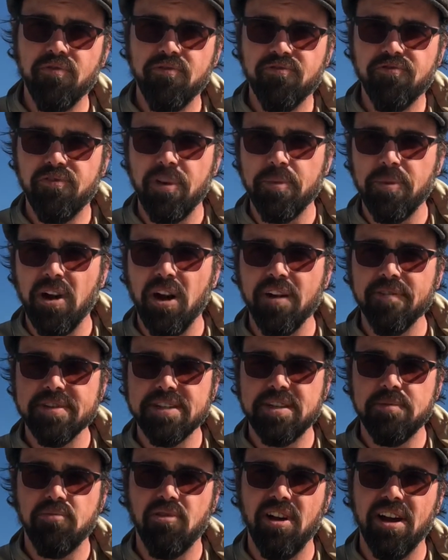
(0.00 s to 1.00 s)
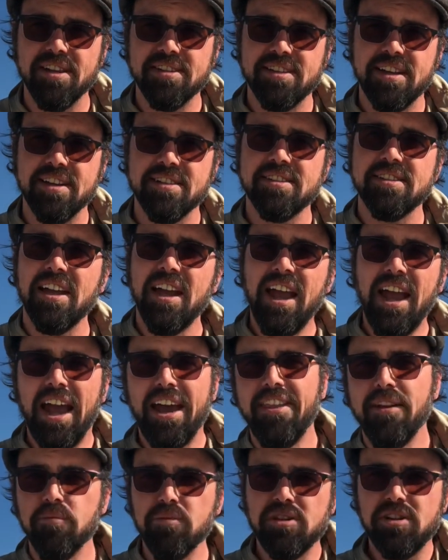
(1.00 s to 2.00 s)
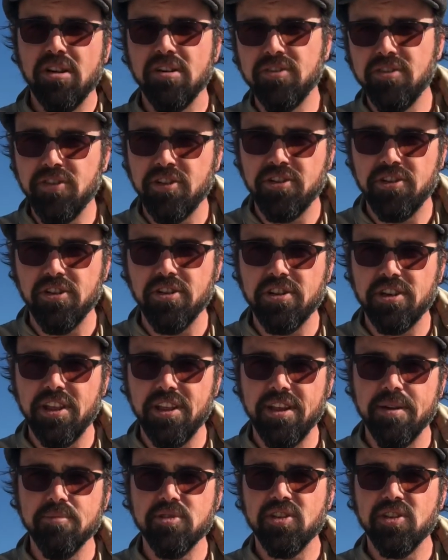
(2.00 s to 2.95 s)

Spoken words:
from the harvesting process, and then returns their dirt to them.